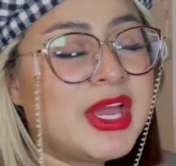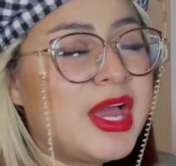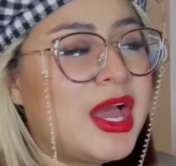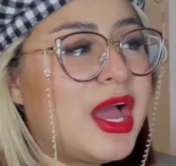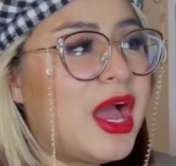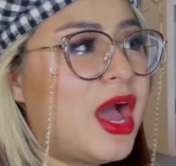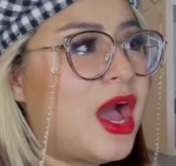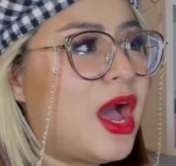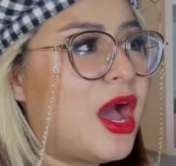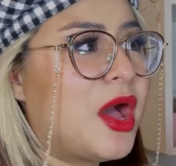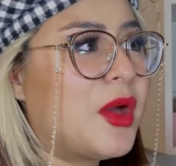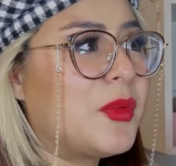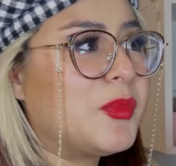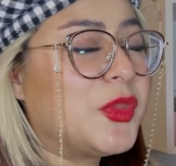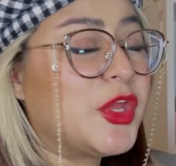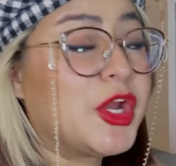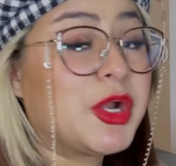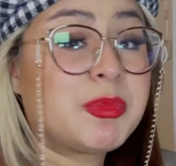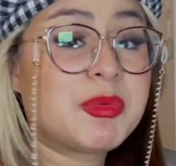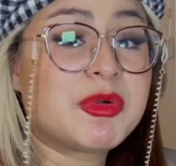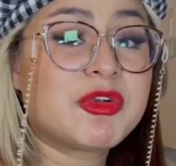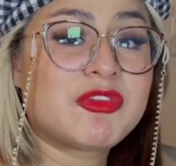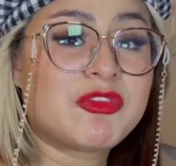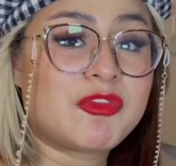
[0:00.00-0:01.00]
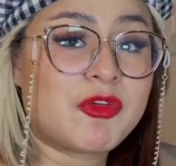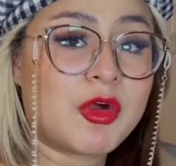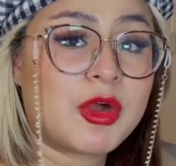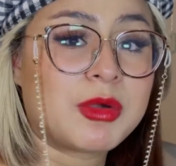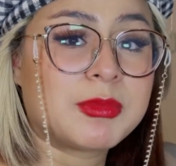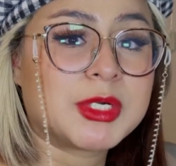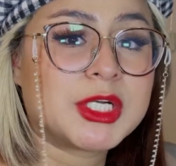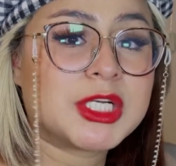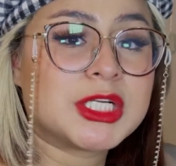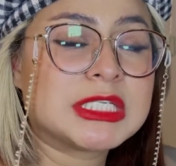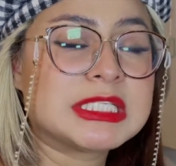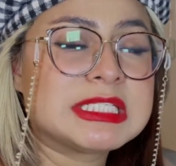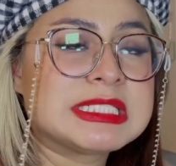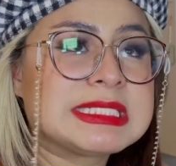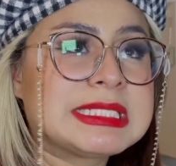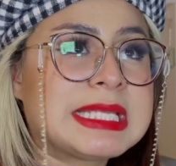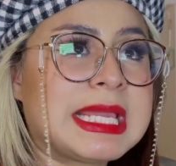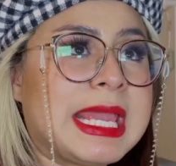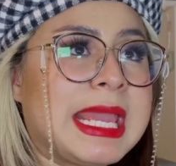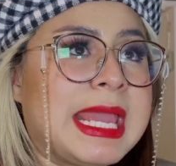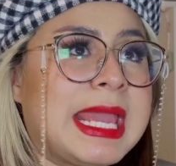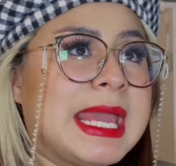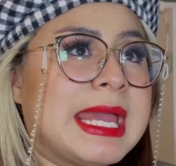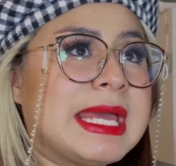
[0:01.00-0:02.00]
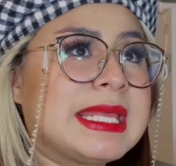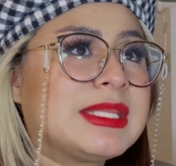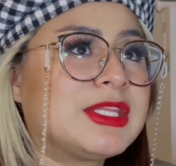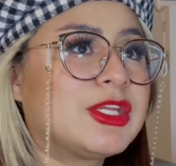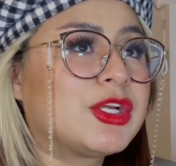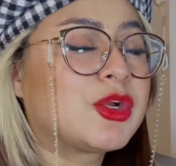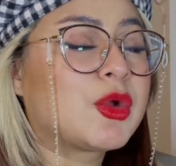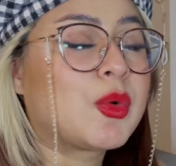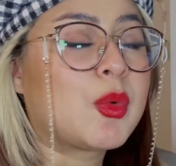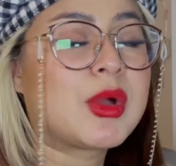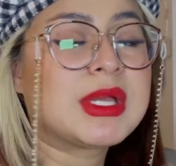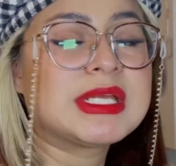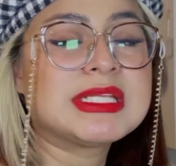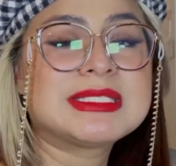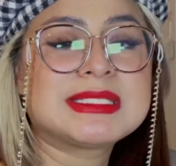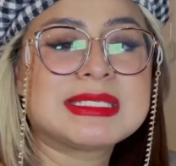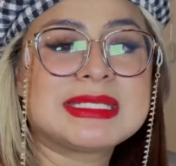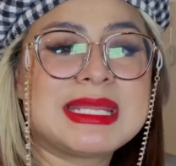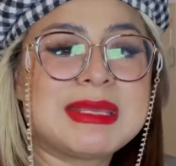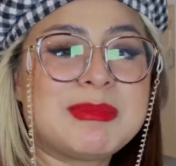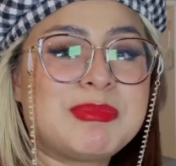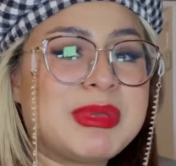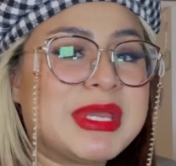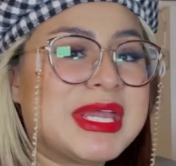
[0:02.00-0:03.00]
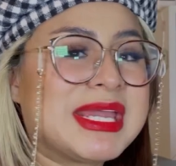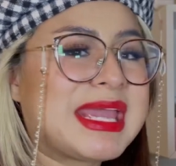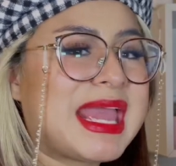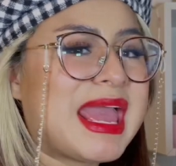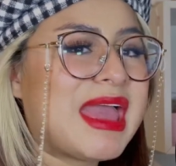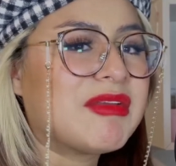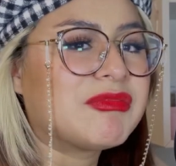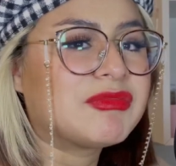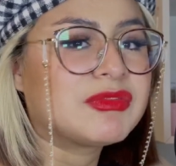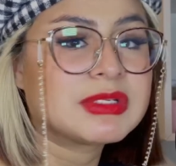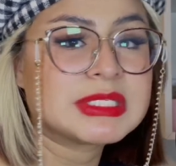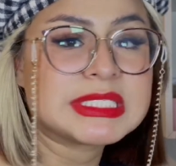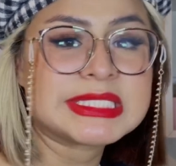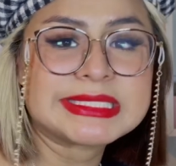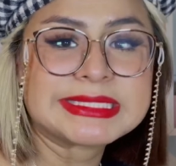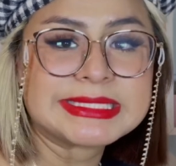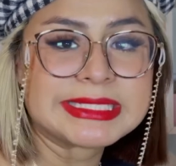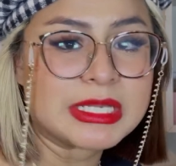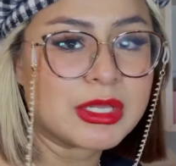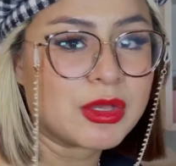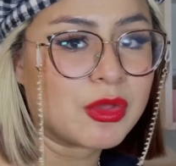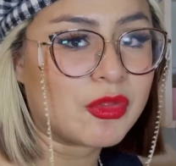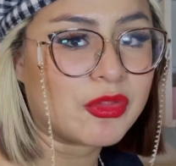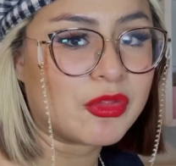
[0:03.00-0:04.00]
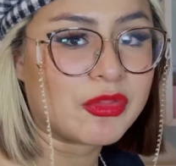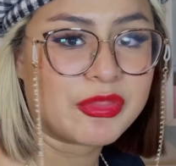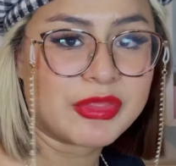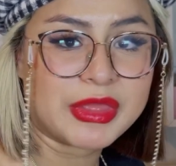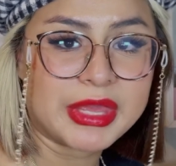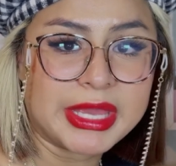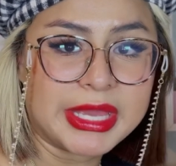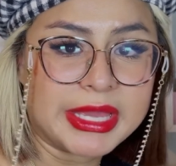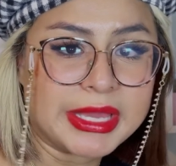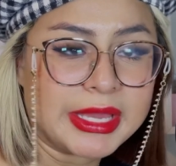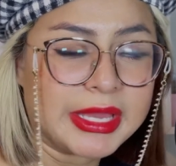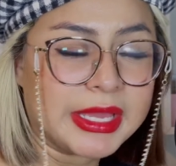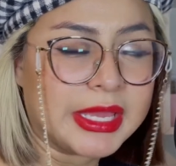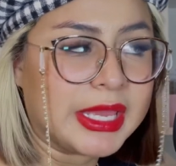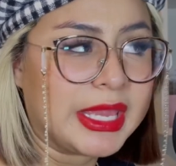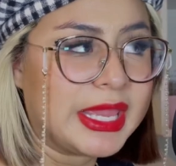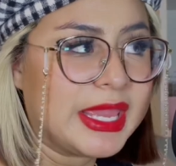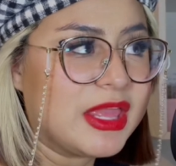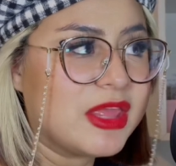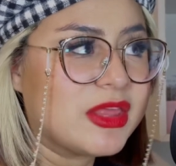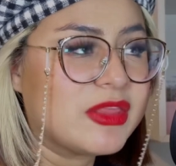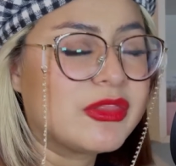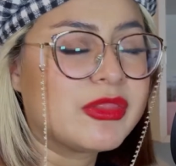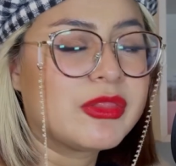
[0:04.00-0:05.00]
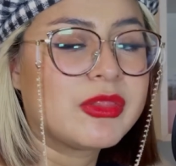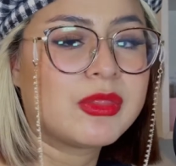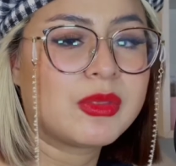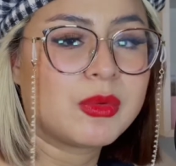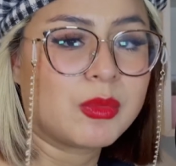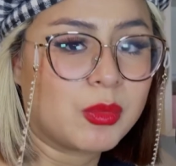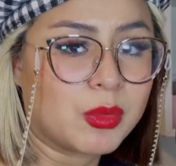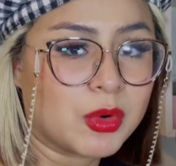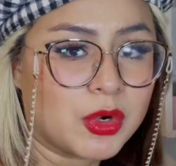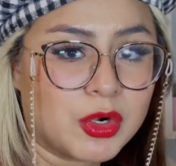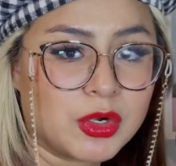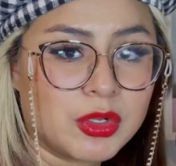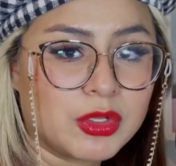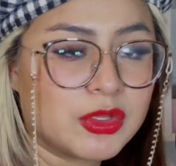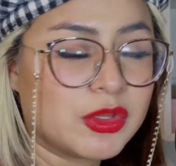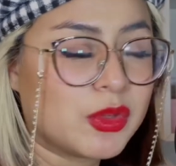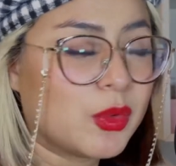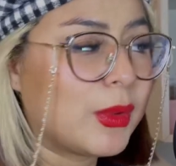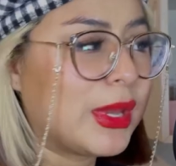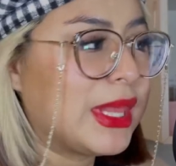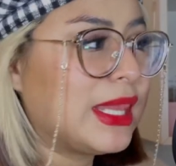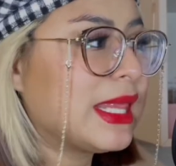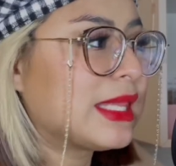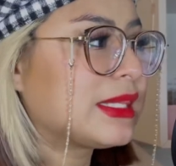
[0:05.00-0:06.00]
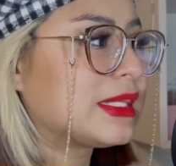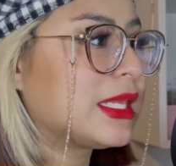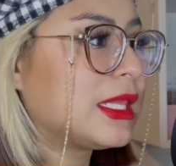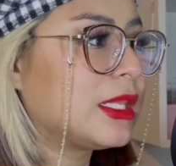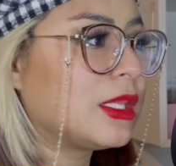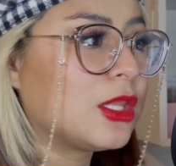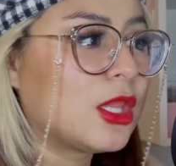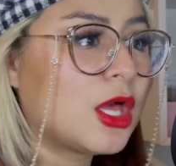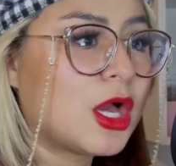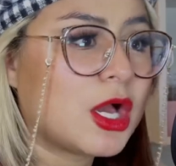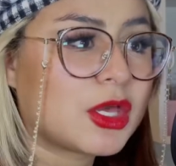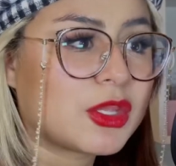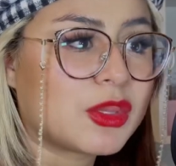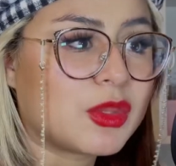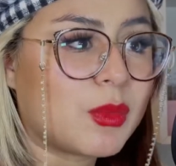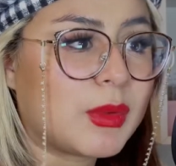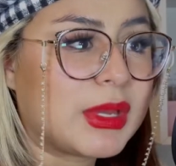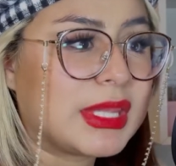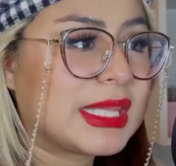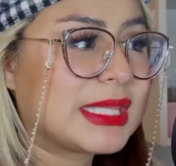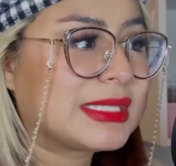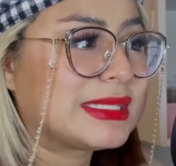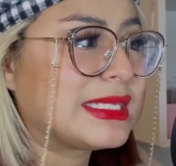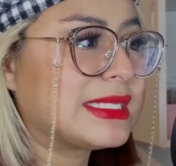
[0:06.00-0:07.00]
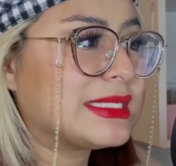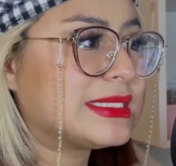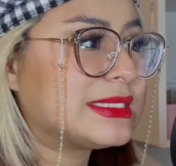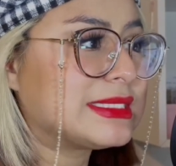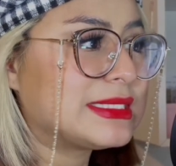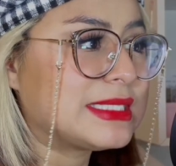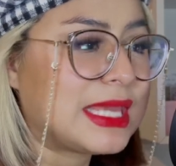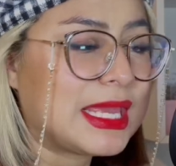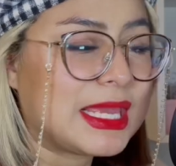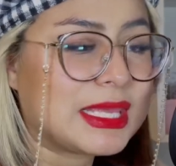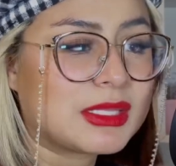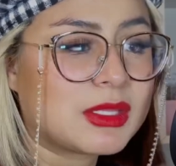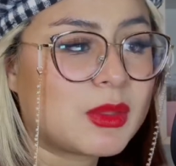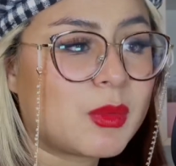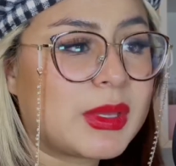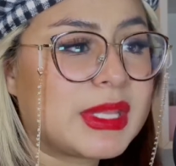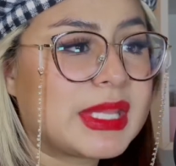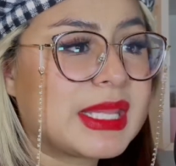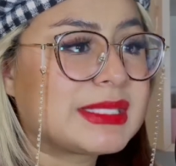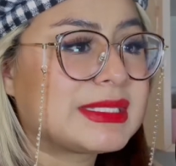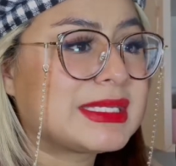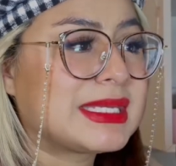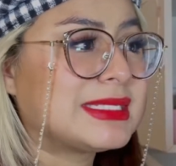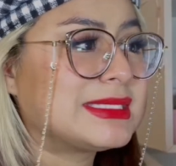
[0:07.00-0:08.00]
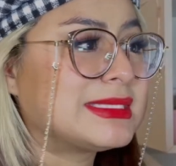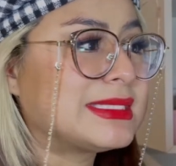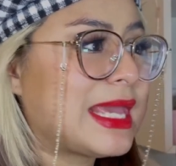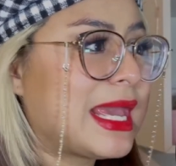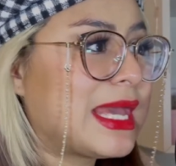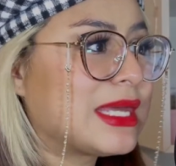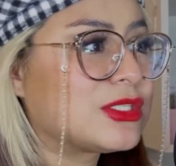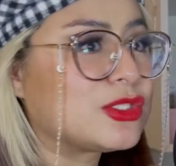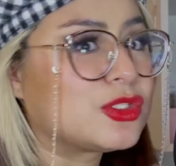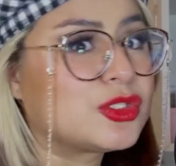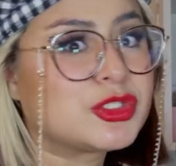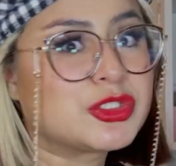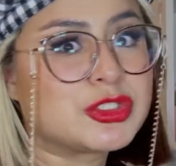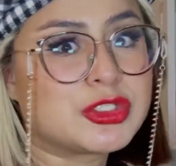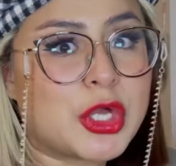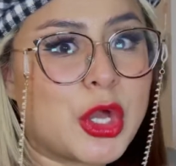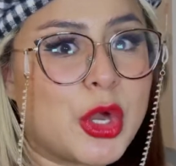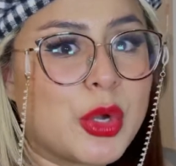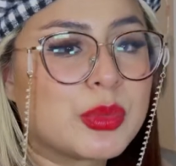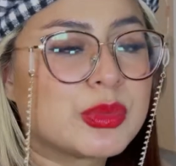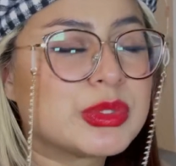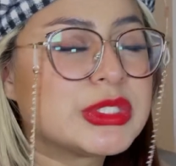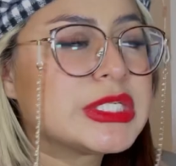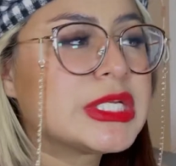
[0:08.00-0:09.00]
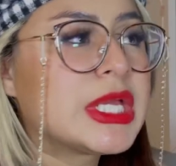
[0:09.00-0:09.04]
They're performers and they're going to nitpick every single thing in the world. The way that they look, the way that they sing, the way that they dance or don't.